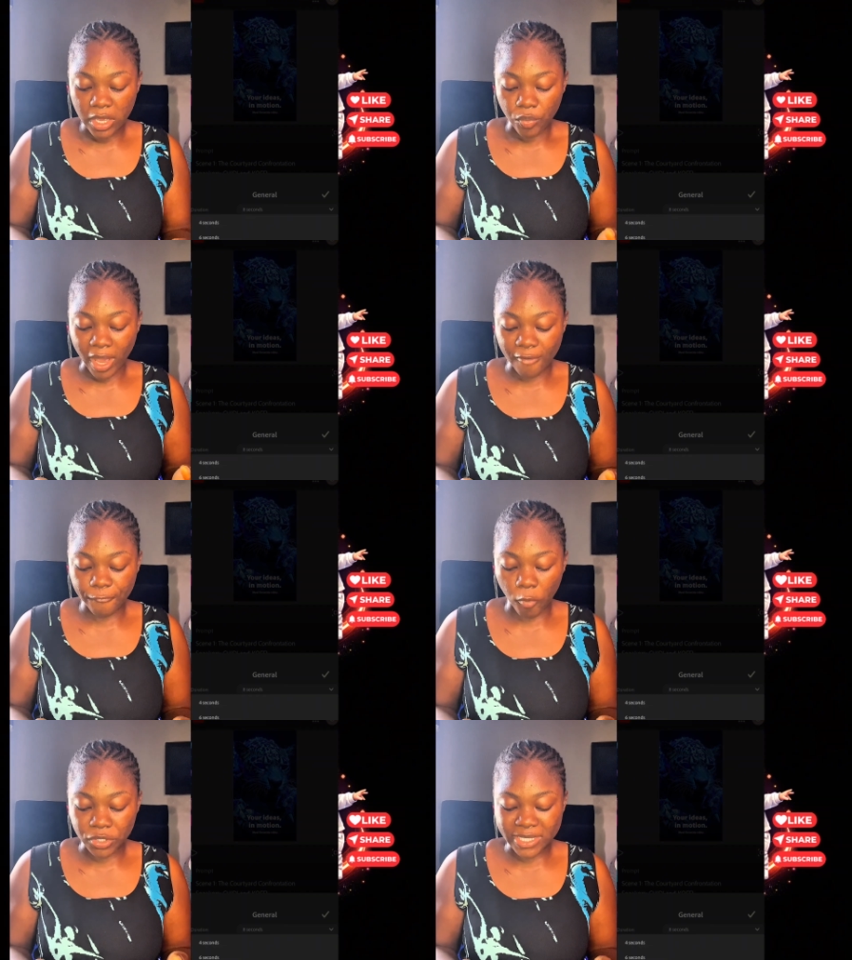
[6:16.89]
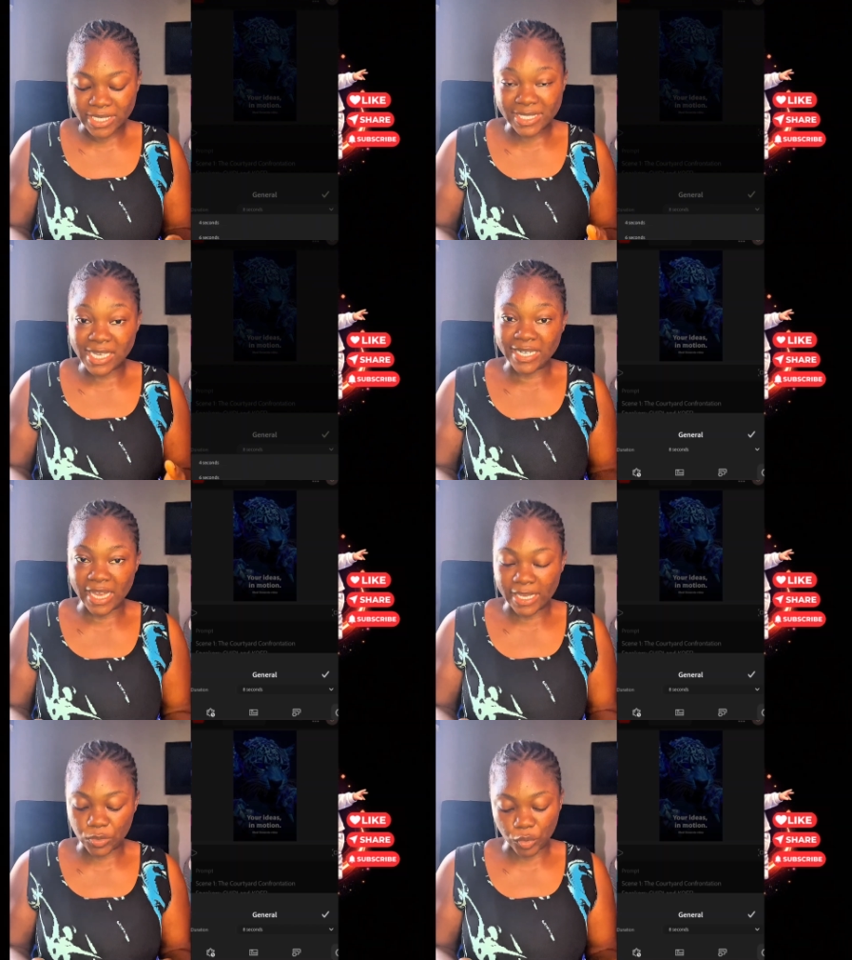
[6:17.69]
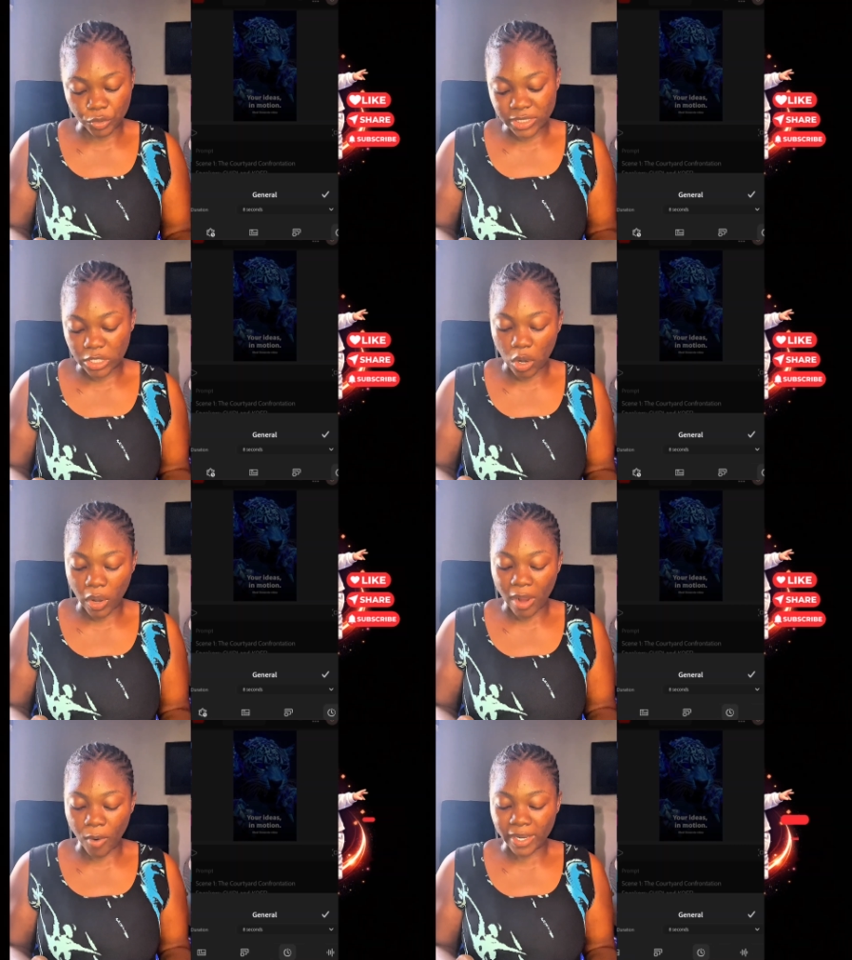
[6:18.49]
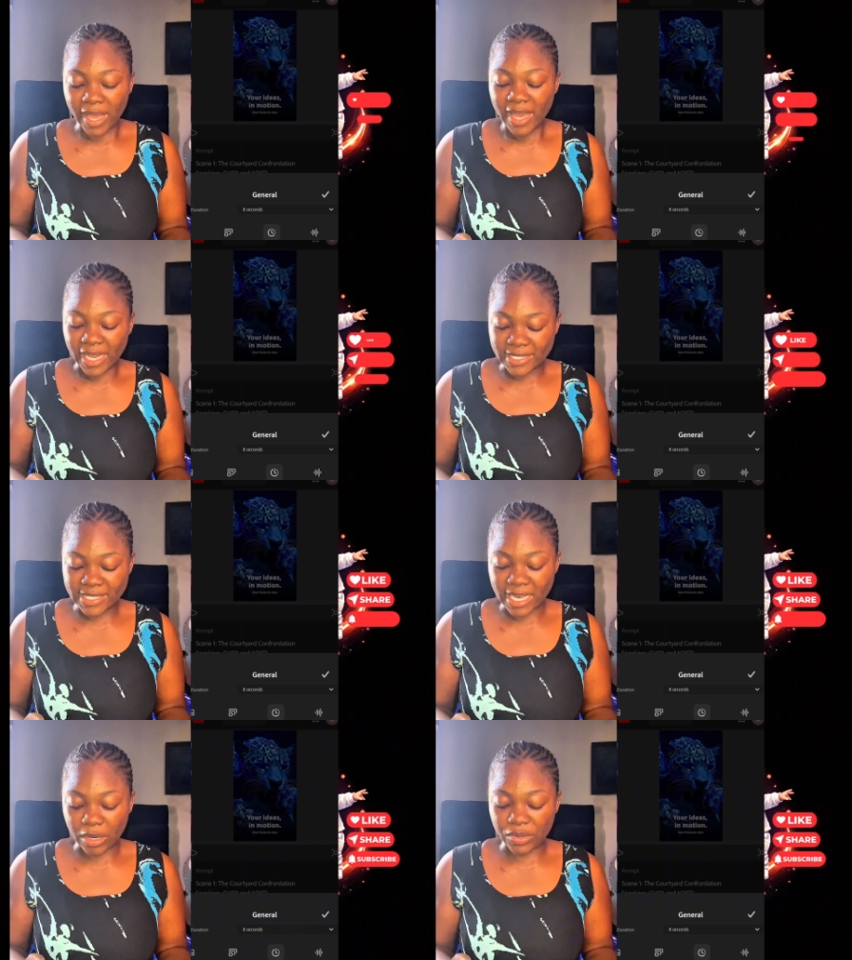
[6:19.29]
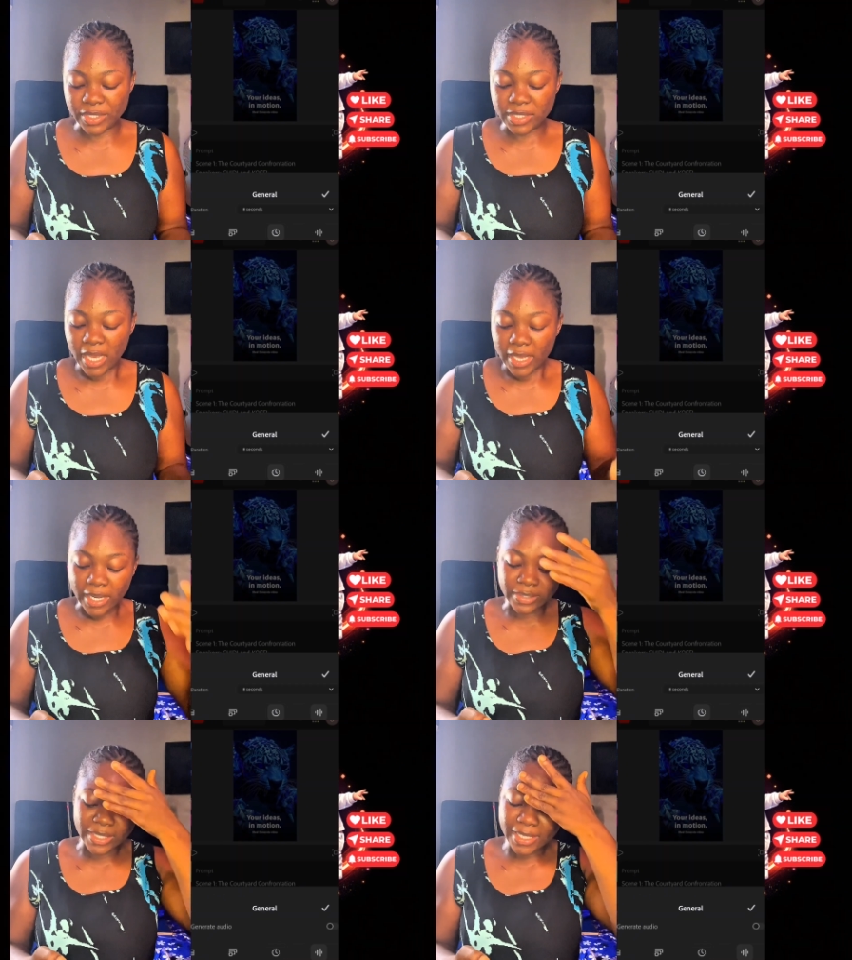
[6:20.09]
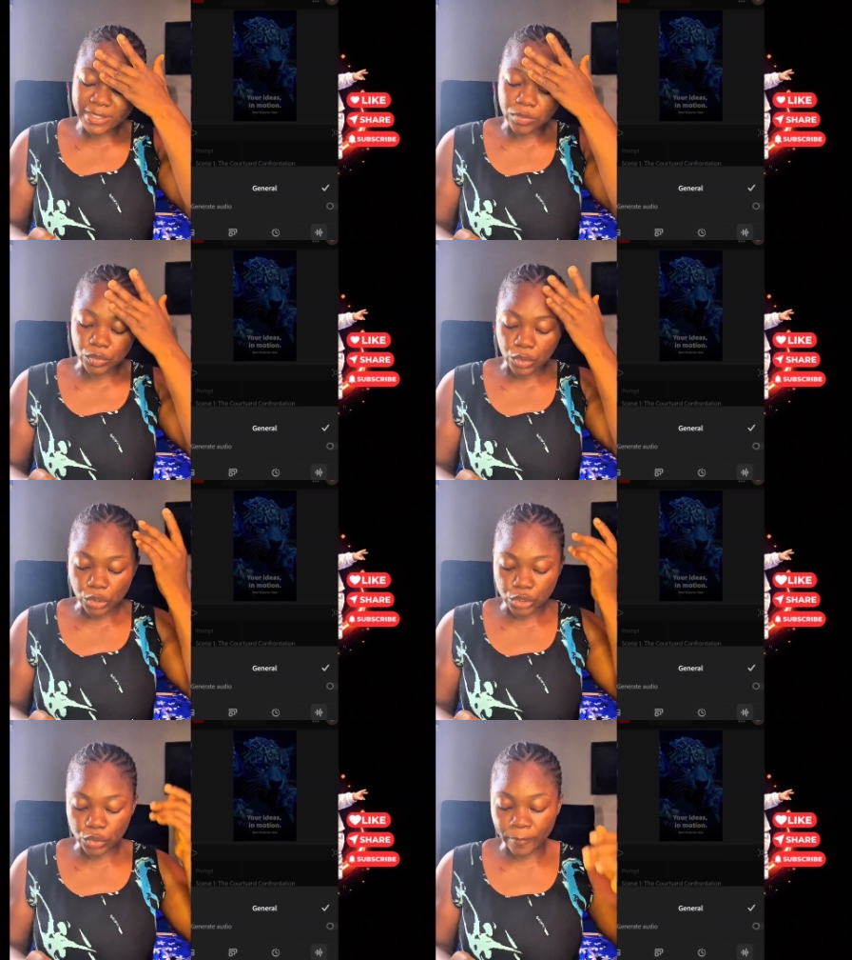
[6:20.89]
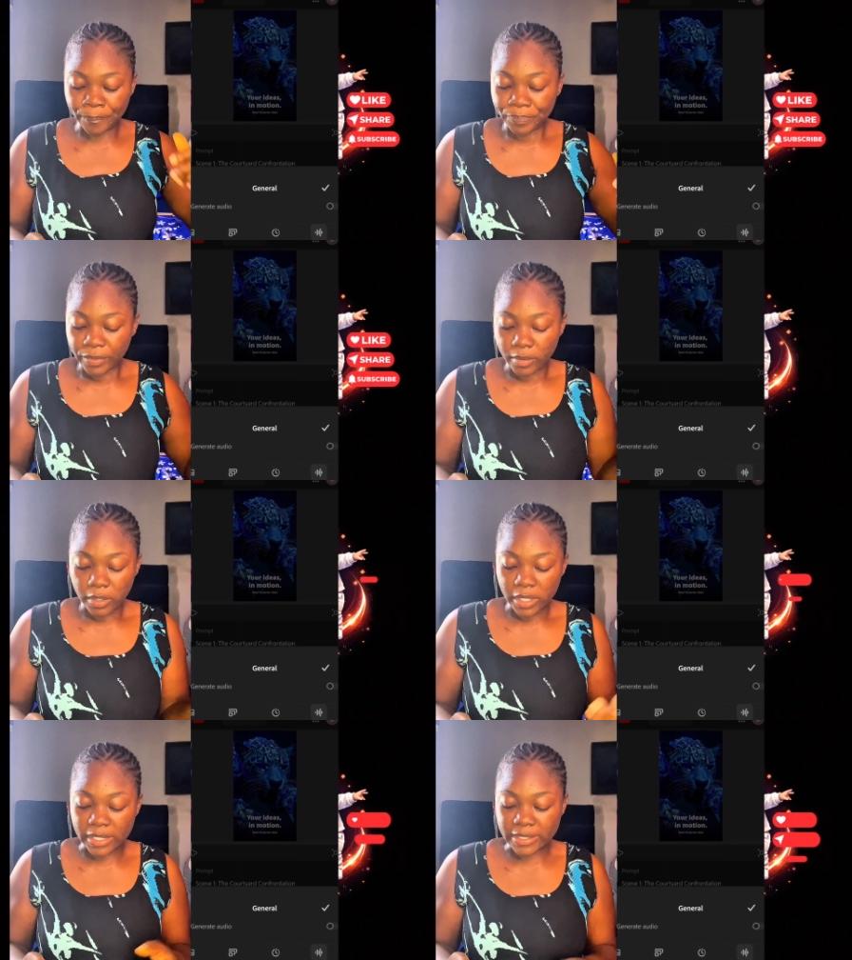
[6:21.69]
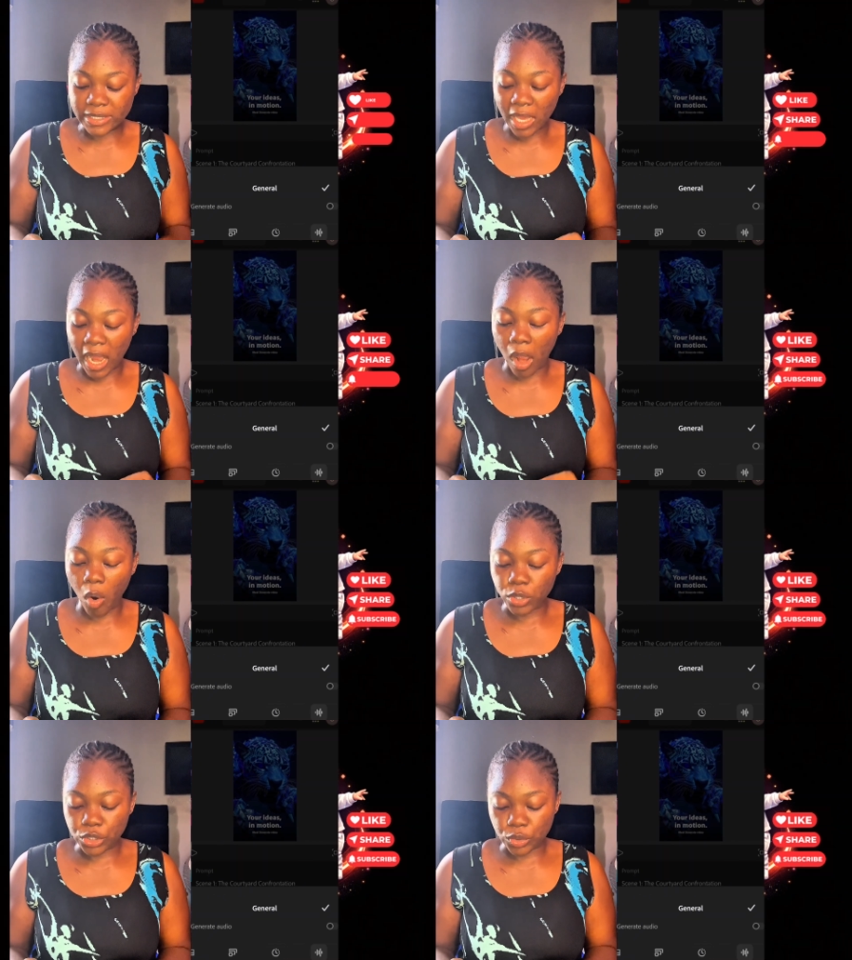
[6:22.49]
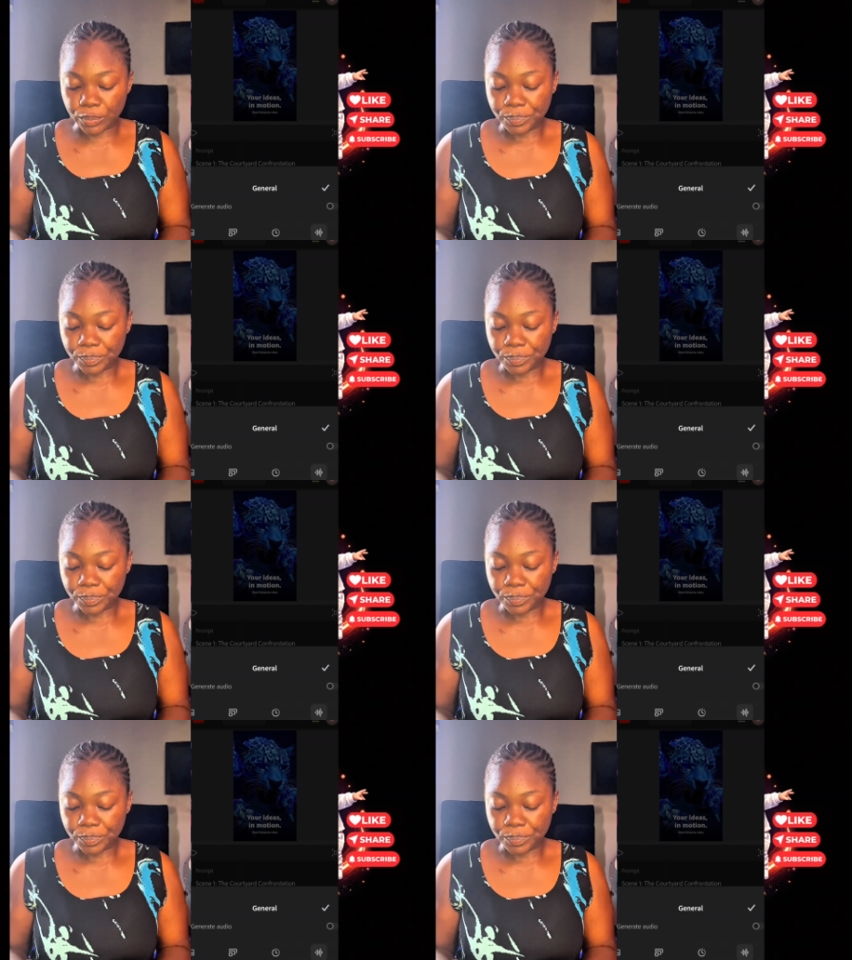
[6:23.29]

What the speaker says: We have 4, 6, and 8. We want the longer one, 8 seconds. Now the next thing we'll go to is our audio.